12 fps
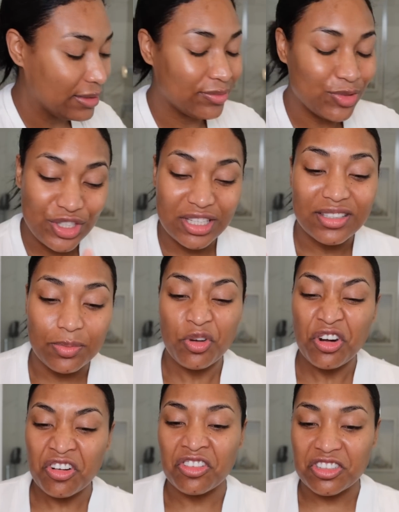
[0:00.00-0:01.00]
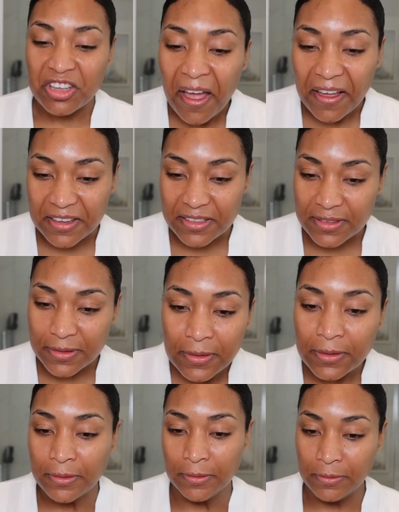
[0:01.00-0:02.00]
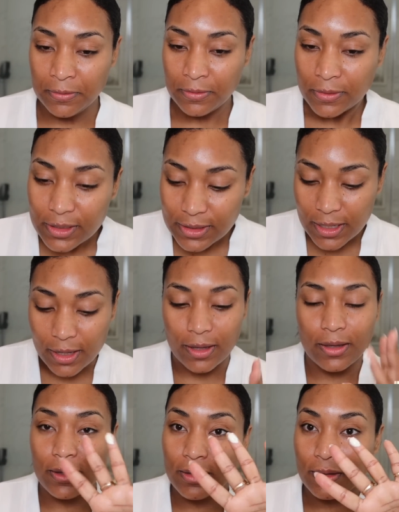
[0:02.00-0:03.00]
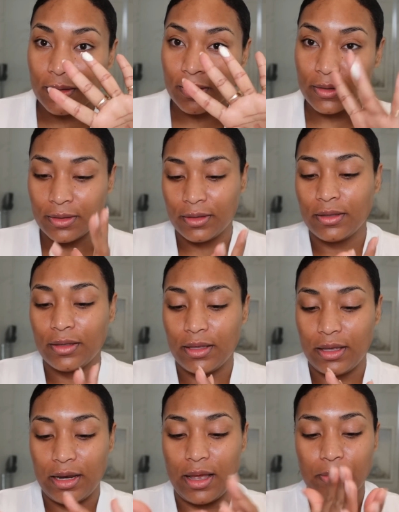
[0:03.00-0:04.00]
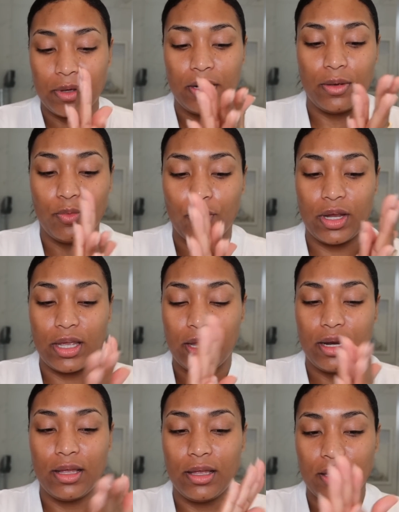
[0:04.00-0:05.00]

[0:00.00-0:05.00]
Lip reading: I'm just disappointed on the size. That's it. And I'm gonna work it.